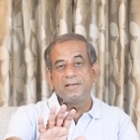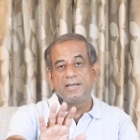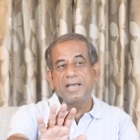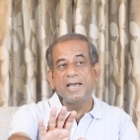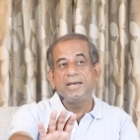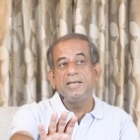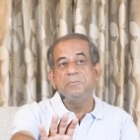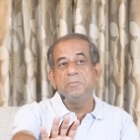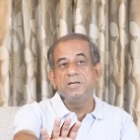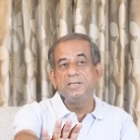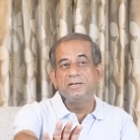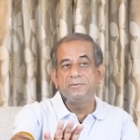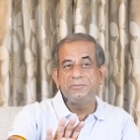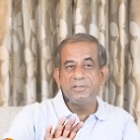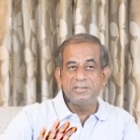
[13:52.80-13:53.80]
Carry
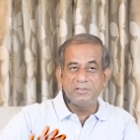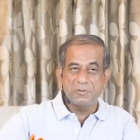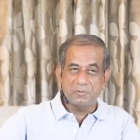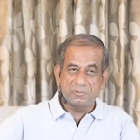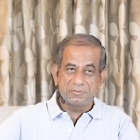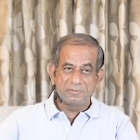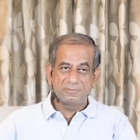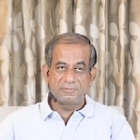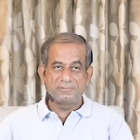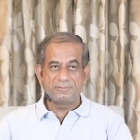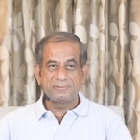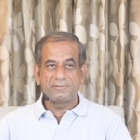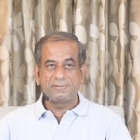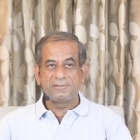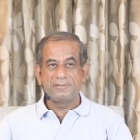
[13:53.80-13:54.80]
mother with you.
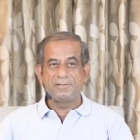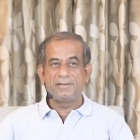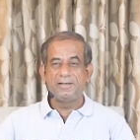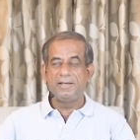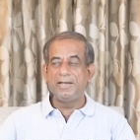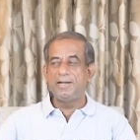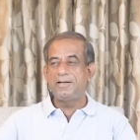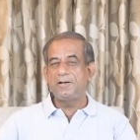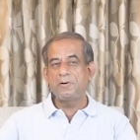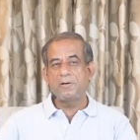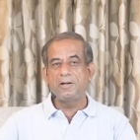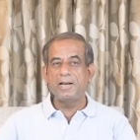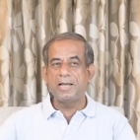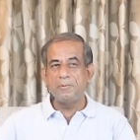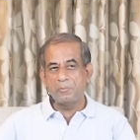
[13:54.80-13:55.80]
Later
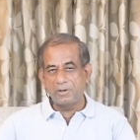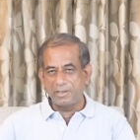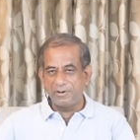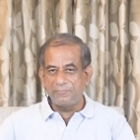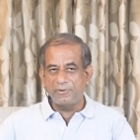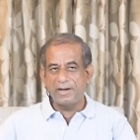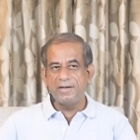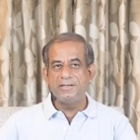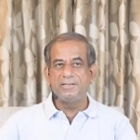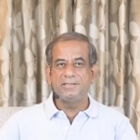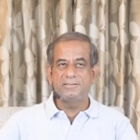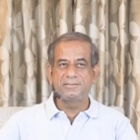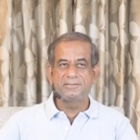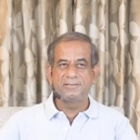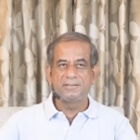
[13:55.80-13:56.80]
on, I modified
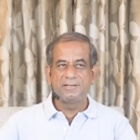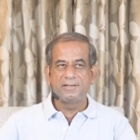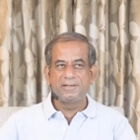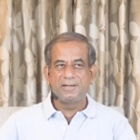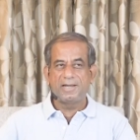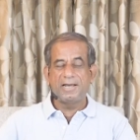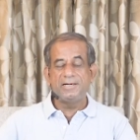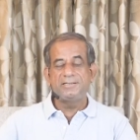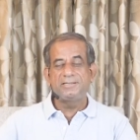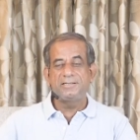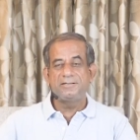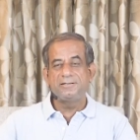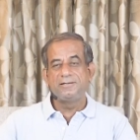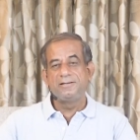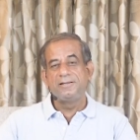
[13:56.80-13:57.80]
this. I
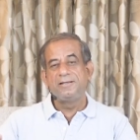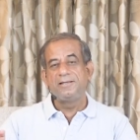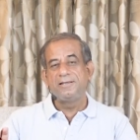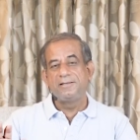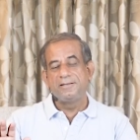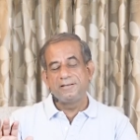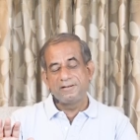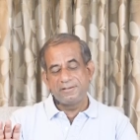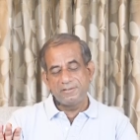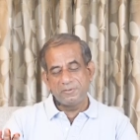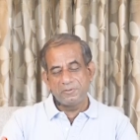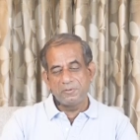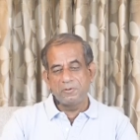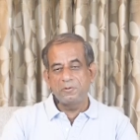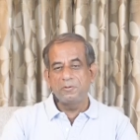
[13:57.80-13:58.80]
said,
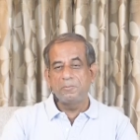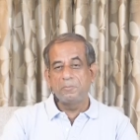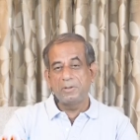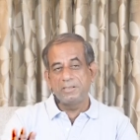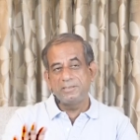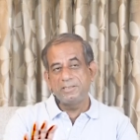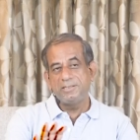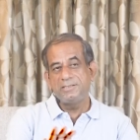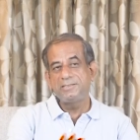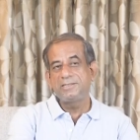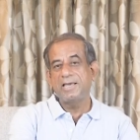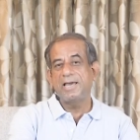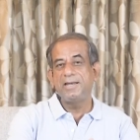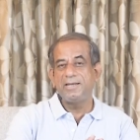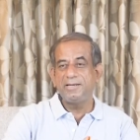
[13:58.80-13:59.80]
you know mother is
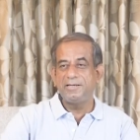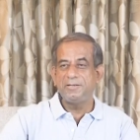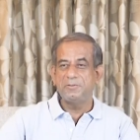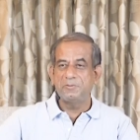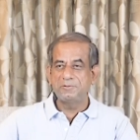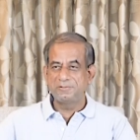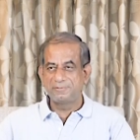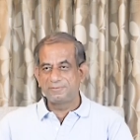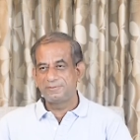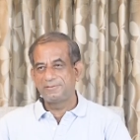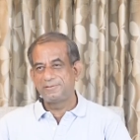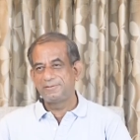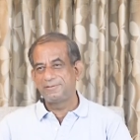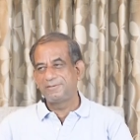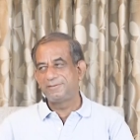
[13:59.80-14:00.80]
carrying you.
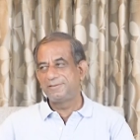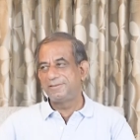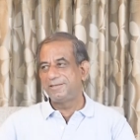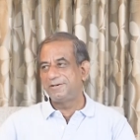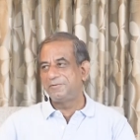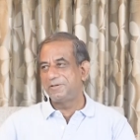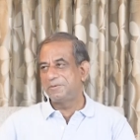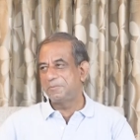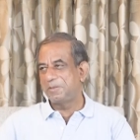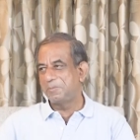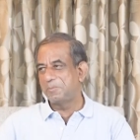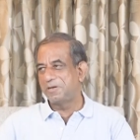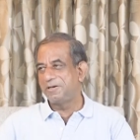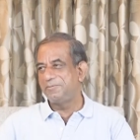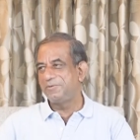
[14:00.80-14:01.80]
That was my
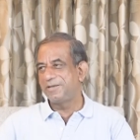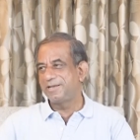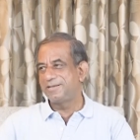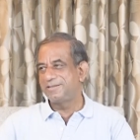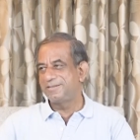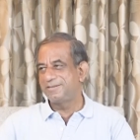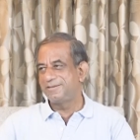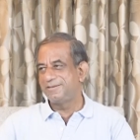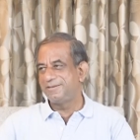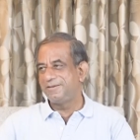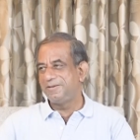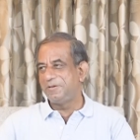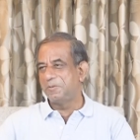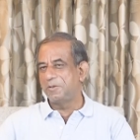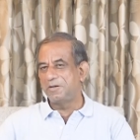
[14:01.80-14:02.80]
modification.
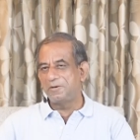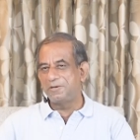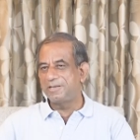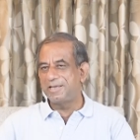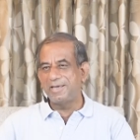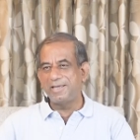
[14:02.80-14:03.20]
You are not